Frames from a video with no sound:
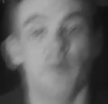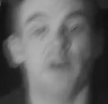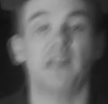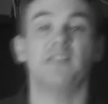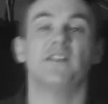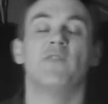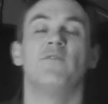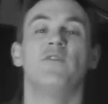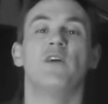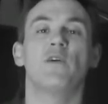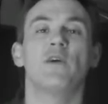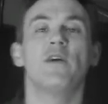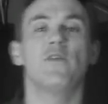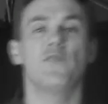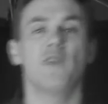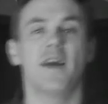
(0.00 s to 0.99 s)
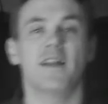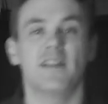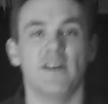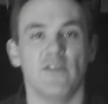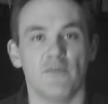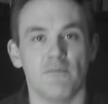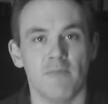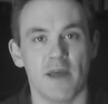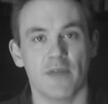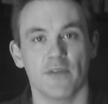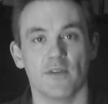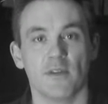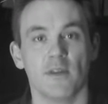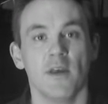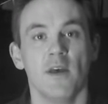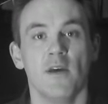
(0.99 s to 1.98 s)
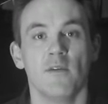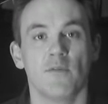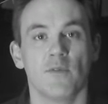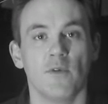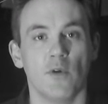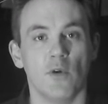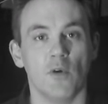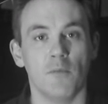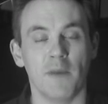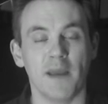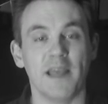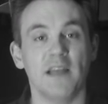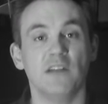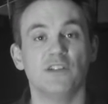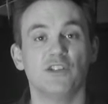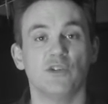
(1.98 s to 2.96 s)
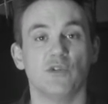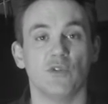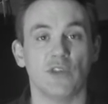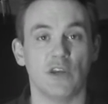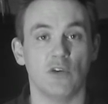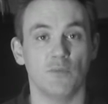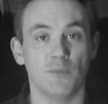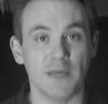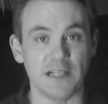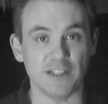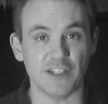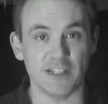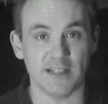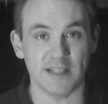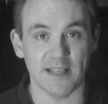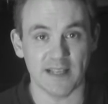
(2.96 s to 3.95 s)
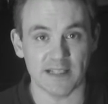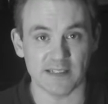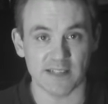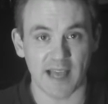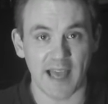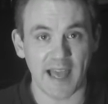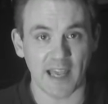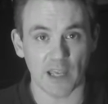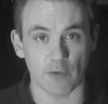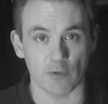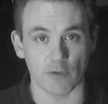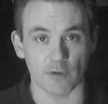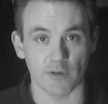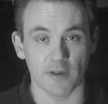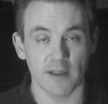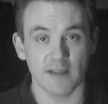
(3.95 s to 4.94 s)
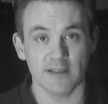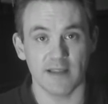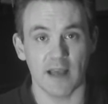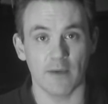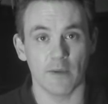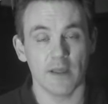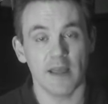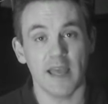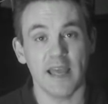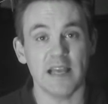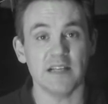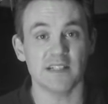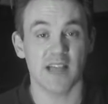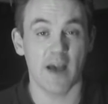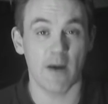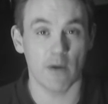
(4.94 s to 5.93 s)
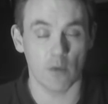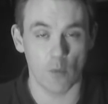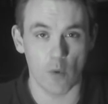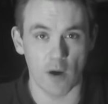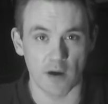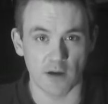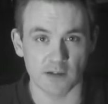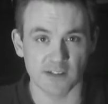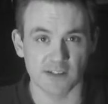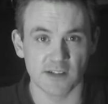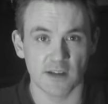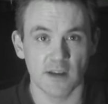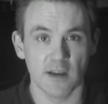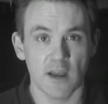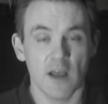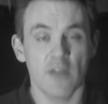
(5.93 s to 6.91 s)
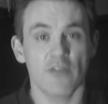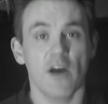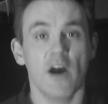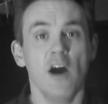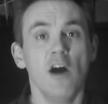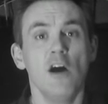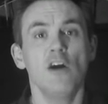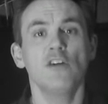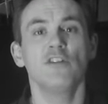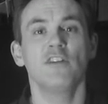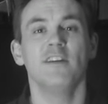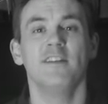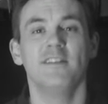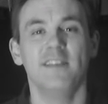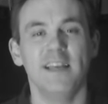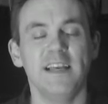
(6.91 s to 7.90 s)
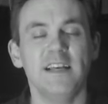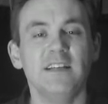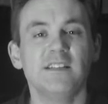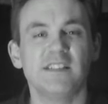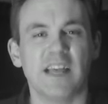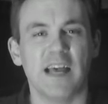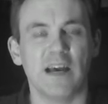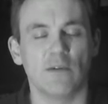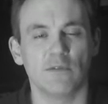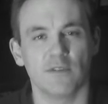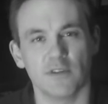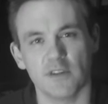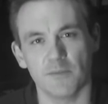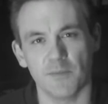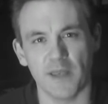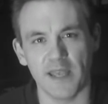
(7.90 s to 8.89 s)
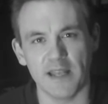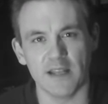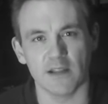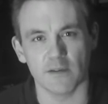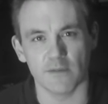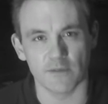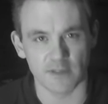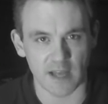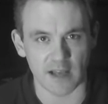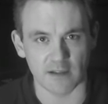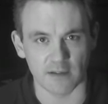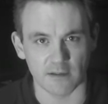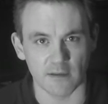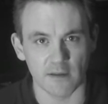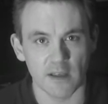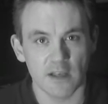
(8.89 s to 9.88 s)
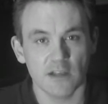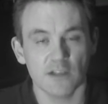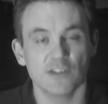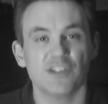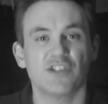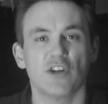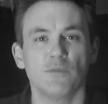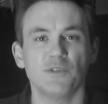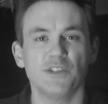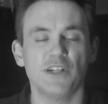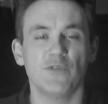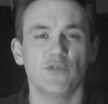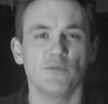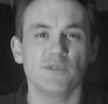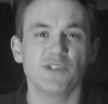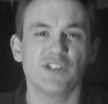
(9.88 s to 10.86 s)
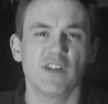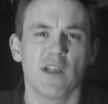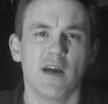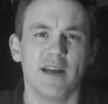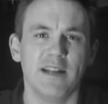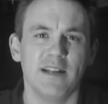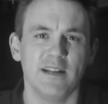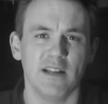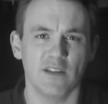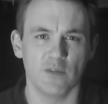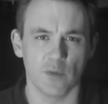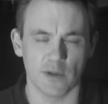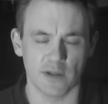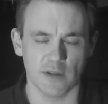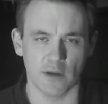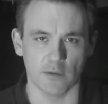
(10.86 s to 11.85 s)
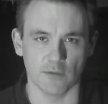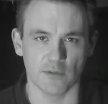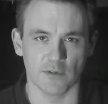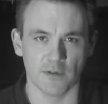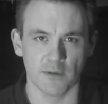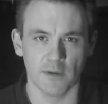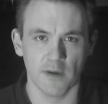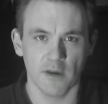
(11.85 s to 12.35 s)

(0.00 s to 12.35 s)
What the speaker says: but it's a very effective method for making sure that your pitching is accurate. Now here's how it works. The hard D sound at the beginning of done stops you from sliding into a note.